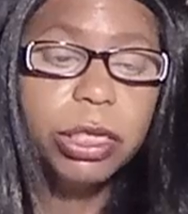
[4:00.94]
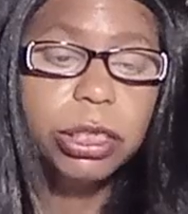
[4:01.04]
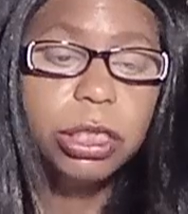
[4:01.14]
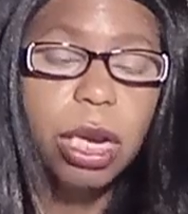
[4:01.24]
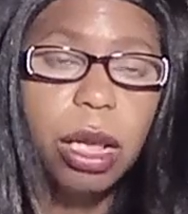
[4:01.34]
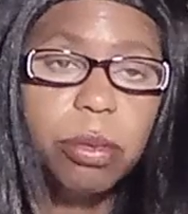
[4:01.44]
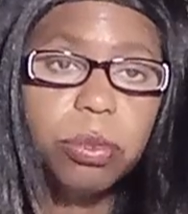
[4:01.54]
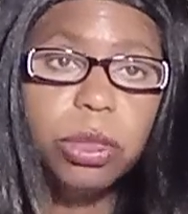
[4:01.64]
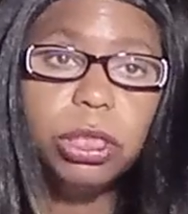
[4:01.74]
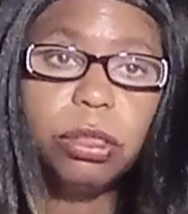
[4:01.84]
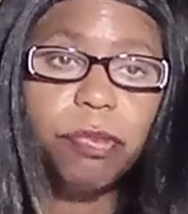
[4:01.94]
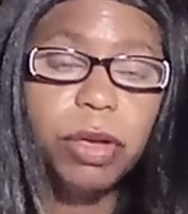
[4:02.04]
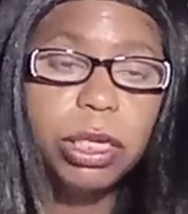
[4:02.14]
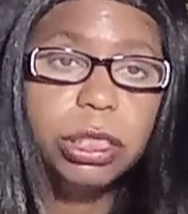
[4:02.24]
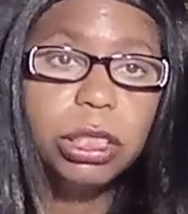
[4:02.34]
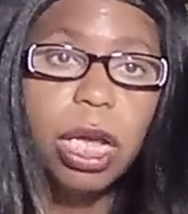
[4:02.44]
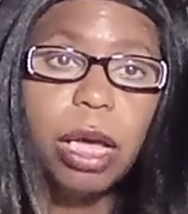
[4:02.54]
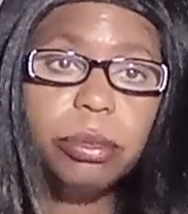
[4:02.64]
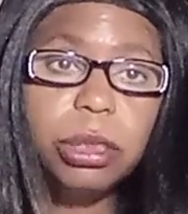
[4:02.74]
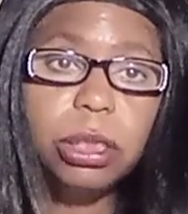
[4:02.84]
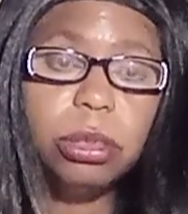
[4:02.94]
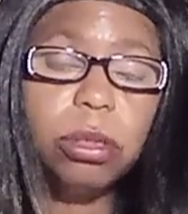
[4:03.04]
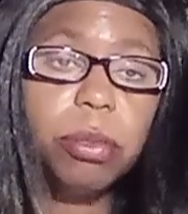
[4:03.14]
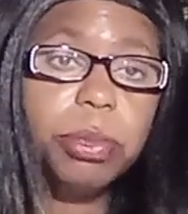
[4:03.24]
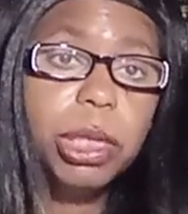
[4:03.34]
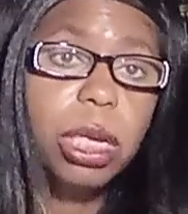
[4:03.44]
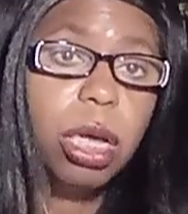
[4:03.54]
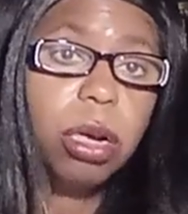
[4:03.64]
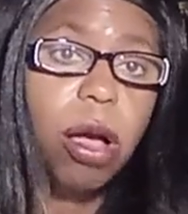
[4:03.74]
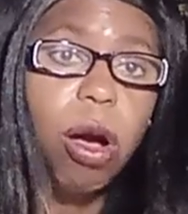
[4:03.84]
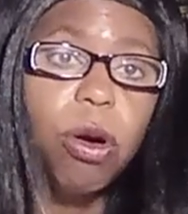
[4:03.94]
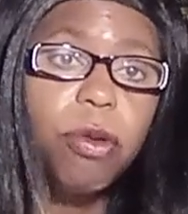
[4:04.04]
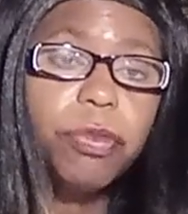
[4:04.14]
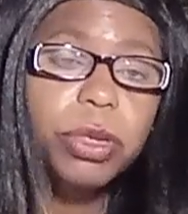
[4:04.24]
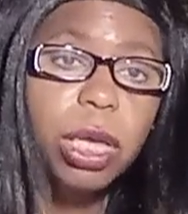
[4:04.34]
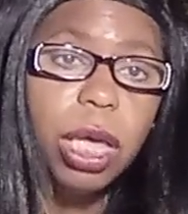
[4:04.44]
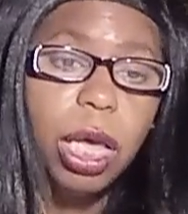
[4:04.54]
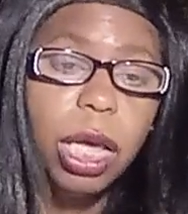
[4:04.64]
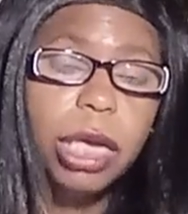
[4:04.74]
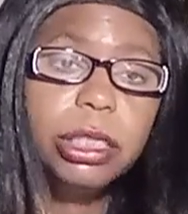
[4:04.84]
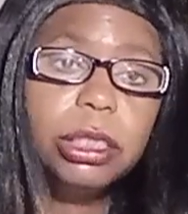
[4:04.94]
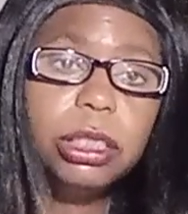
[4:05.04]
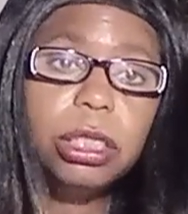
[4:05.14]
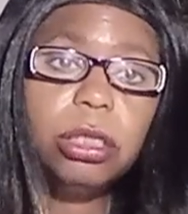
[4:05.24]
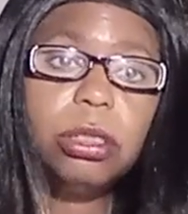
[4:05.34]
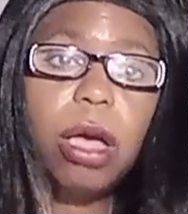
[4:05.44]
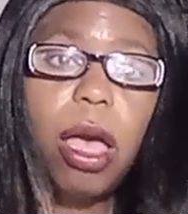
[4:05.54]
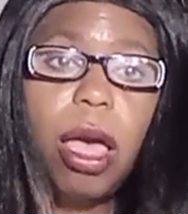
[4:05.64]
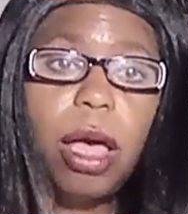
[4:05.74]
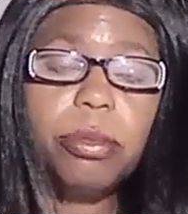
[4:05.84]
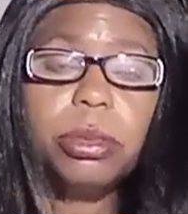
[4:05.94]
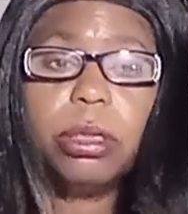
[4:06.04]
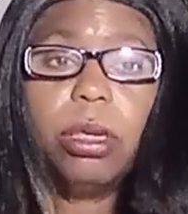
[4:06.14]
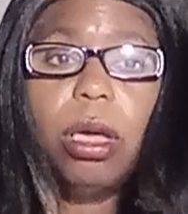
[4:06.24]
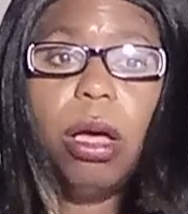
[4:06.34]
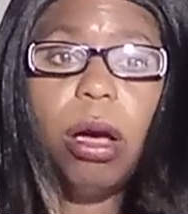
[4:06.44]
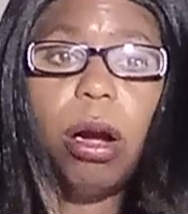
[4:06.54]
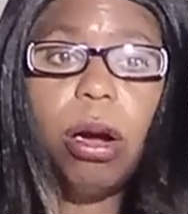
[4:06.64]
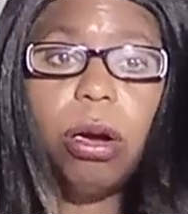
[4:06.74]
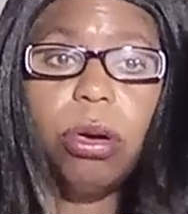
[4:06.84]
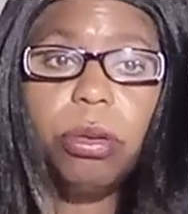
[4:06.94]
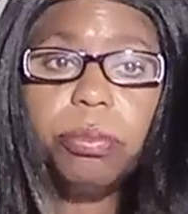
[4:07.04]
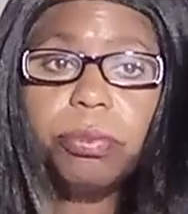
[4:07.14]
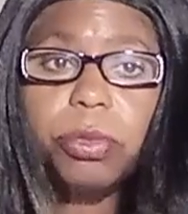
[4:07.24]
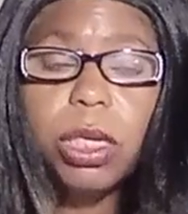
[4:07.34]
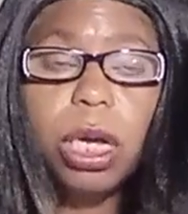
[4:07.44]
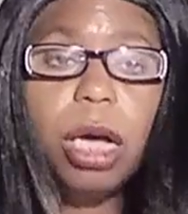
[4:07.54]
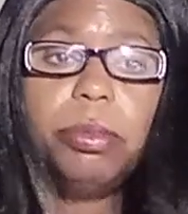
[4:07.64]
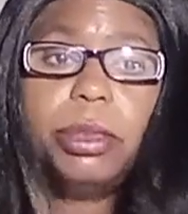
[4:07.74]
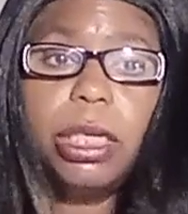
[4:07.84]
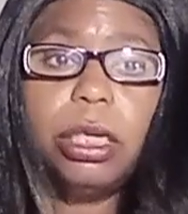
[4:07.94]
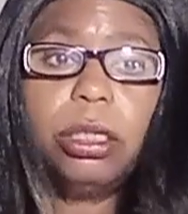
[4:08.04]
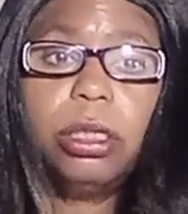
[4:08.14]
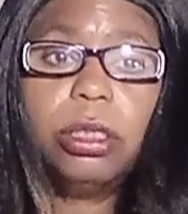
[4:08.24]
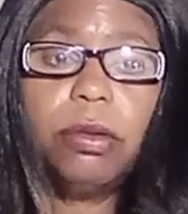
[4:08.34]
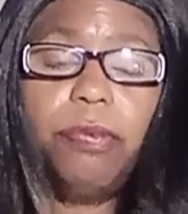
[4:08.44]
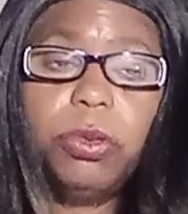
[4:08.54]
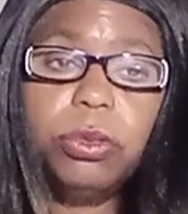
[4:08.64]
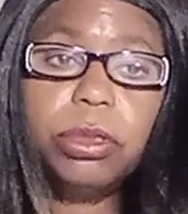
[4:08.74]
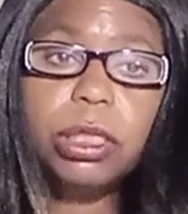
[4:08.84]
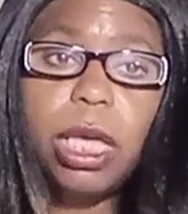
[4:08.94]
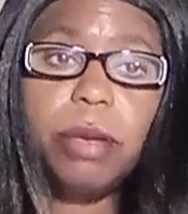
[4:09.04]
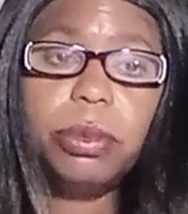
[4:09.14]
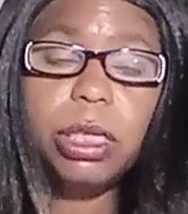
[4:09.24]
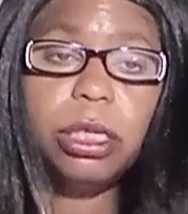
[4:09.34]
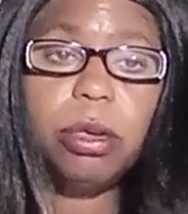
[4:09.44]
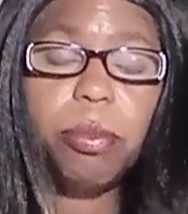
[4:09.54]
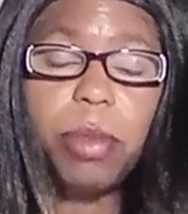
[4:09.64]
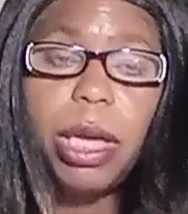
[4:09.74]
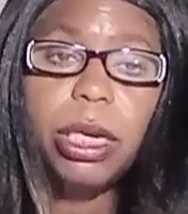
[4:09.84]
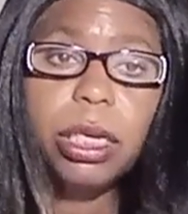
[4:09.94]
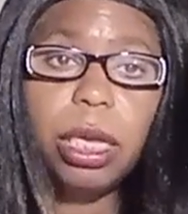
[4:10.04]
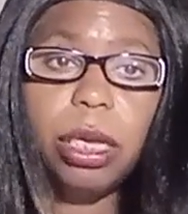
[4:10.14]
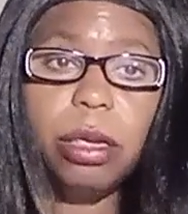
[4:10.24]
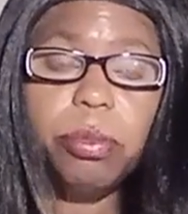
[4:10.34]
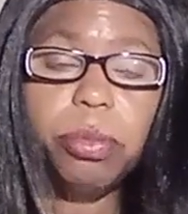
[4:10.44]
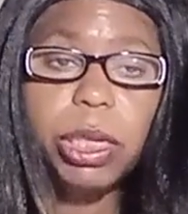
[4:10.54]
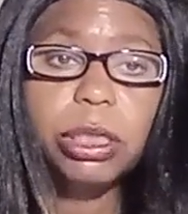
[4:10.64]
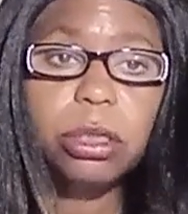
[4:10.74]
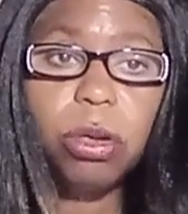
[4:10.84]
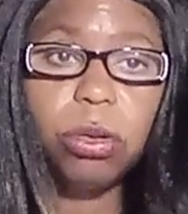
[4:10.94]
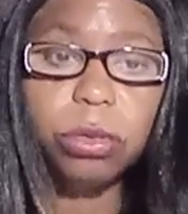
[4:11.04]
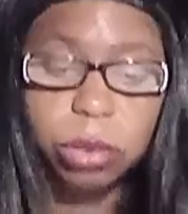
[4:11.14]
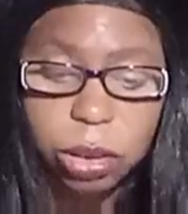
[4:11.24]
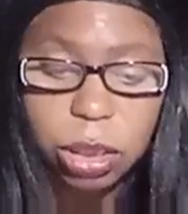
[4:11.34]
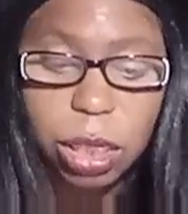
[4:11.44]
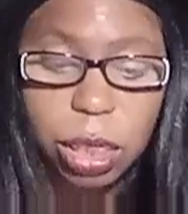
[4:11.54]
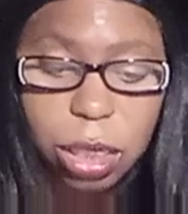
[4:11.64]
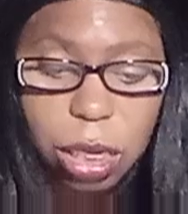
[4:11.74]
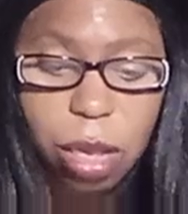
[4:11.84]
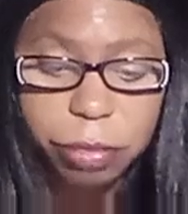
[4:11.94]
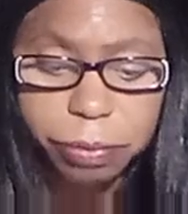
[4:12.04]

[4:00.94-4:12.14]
a job. Once you find a job, then you'll be cut off, and then you have to update your food stamps and your Medicaid based on your income.